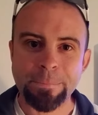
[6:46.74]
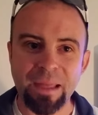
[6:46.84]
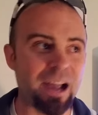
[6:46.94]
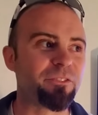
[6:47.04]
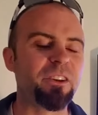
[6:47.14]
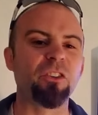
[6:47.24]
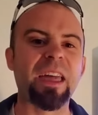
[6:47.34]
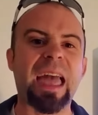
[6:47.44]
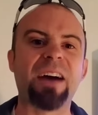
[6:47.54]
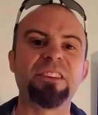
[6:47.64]
I feel
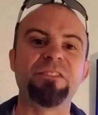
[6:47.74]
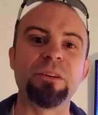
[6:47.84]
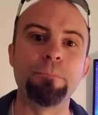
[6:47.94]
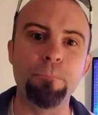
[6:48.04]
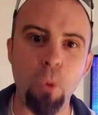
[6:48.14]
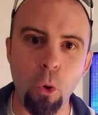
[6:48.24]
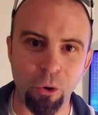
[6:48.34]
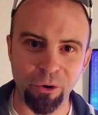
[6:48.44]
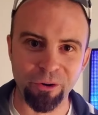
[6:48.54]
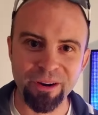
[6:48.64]
they have even
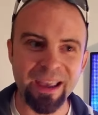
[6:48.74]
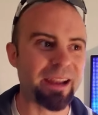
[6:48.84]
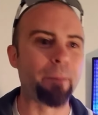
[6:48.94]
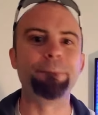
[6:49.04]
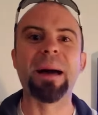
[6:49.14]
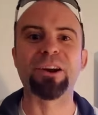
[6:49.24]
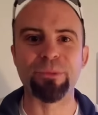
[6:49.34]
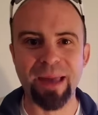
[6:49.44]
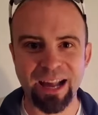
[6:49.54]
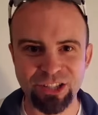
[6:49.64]
more and a better
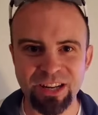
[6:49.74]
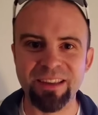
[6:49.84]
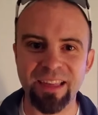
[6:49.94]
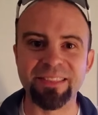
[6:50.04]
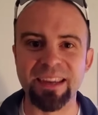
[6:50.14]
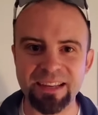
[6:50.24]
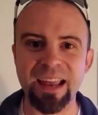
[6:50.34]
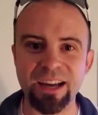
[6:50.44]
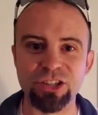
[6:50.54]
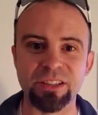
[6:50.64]
match that they can
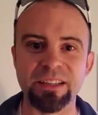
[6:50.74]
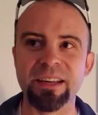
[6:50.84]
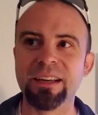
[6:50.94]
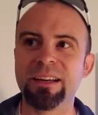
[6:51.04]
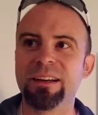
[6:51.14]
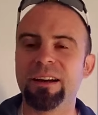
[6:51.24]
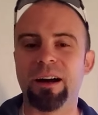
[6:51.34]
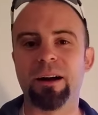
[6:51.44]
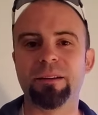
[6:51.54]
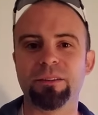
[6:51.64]
actually
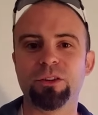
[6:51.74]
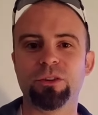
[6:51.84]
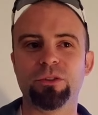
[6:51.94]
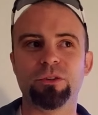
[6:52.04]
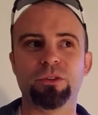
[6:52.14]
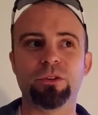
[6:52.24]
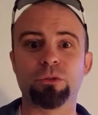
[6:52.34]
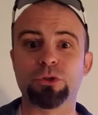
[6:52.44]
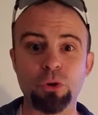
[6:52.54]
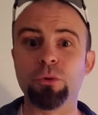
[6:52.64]
uh, you, you, know
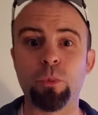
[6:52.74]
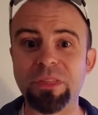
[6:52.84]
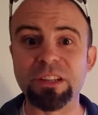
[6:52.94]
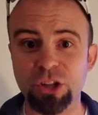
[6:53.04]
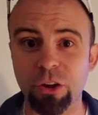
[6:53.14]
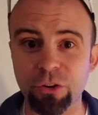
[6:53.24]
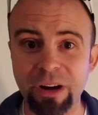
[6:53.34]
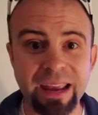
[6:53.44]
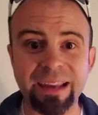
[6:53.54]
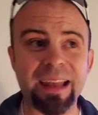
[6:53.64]
do with each other
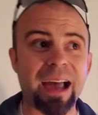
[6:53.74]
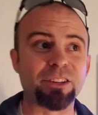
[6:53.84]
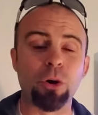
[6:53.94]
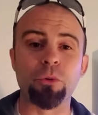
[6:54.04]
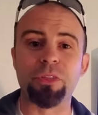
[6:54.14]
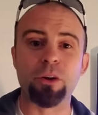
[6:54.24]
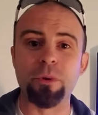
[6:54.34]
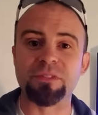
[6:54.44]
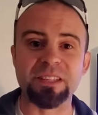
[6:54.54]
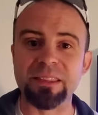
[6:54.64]
and i don't think
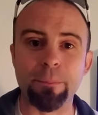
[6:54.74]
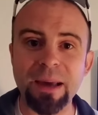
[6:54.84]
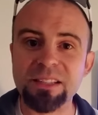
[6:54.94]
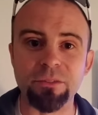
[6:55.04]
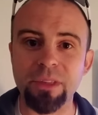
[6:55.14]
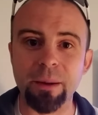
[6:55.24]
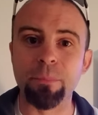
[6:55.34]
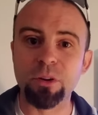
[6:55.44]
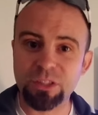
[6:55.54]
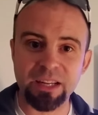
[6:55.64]
we've seen the best of them
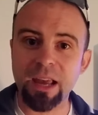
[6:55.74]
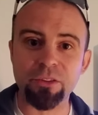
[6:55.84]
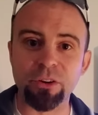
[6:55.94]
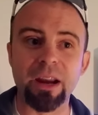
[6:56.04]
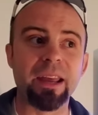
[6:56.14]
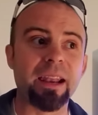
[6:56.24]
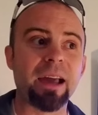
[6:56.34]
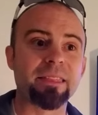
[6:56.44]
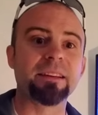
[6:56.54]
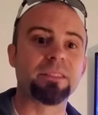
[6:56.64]
together and
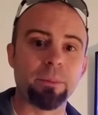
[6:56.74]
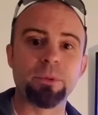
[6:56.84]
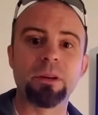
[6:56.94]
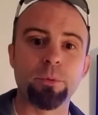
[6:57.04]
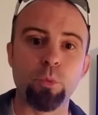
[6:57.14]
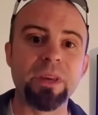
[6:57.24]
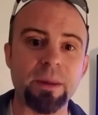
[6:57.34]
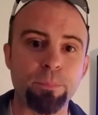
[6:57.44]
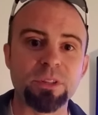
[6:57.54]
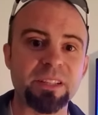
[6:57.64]
i think wwe can
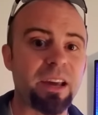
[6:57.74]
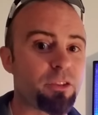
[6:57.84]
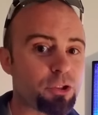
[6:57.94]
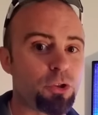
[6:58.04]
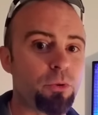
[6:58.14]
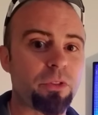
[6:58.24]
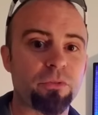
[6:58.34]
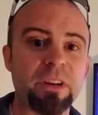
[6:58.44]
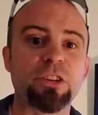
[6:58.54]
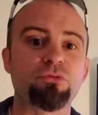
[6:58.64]
put together two to
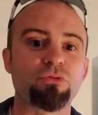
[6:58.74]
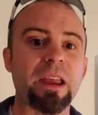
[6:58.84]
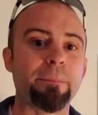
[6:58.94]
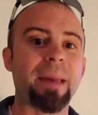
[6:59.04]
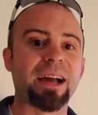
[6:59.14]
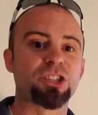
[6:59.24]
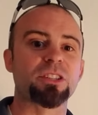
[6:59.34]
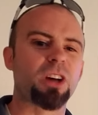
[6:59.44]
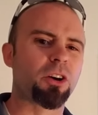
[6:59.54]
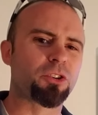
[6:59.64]
three great matches
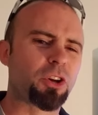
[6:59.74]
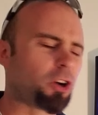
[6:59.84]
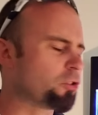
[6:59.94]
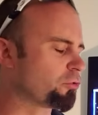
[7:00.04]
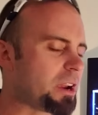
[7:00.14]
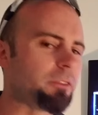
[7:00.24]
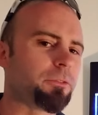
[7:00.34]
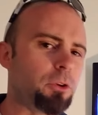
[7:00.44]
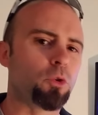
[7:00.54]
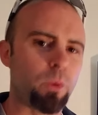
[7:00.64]
a, a great
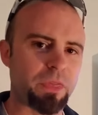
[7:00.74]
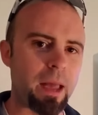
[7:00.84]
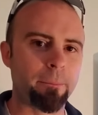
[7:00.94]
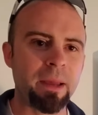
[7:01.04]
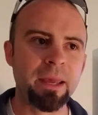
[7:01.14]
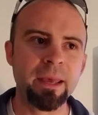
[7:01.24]
feud with them